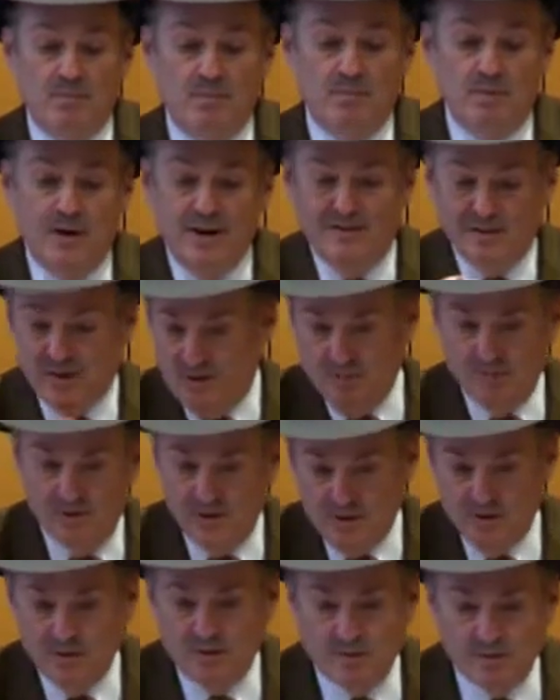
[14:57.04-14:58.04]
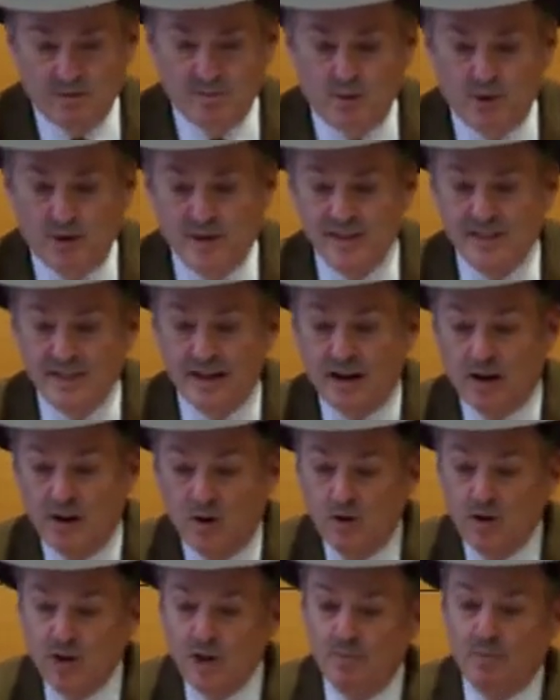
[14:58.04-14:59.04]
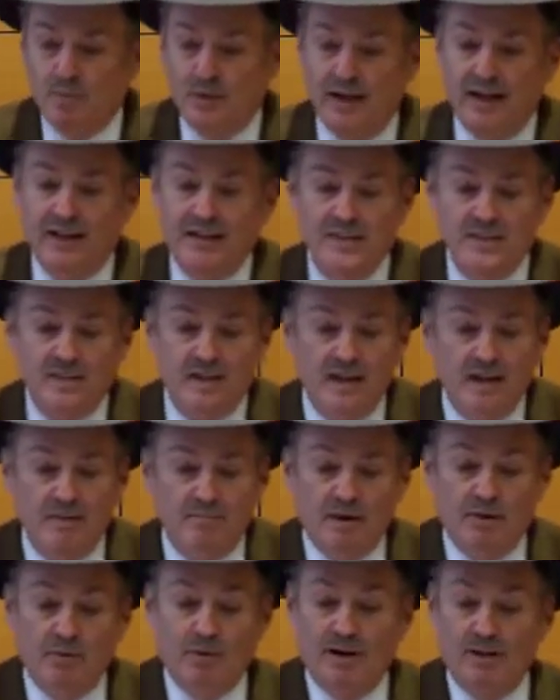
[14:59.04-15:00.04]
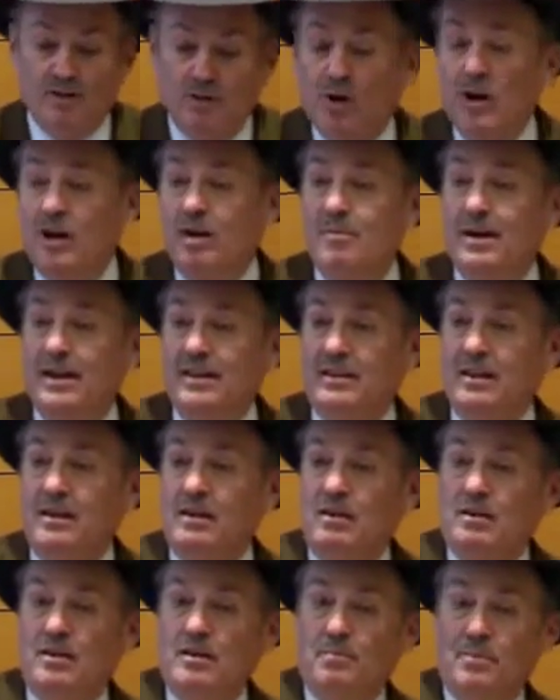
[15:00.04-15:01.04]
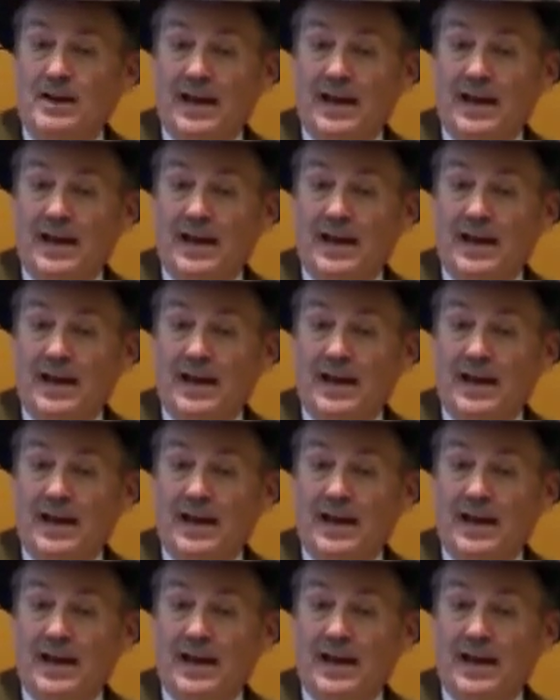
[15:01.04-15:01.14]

We have some employee stock ownership plans, but I want to talk about the